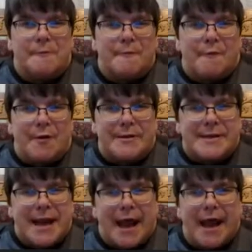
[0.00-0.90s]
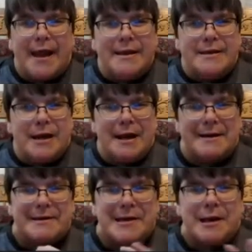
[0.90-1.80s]
one day, and
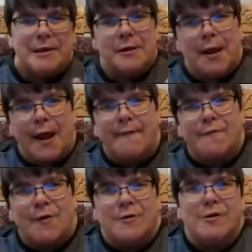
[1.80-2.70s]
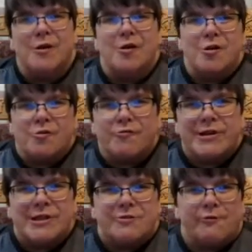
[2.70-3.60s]
I done live on
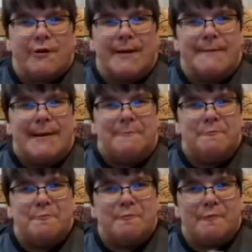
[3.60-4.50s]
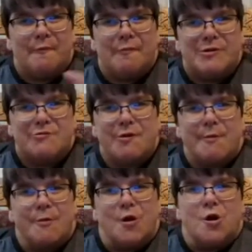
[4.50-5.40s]
Restream and
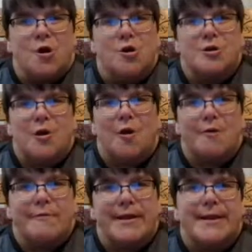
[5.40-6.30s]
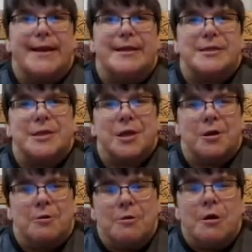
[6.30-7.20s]
StreamYard already.
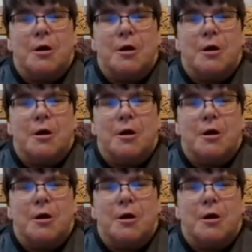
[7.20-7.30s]
So,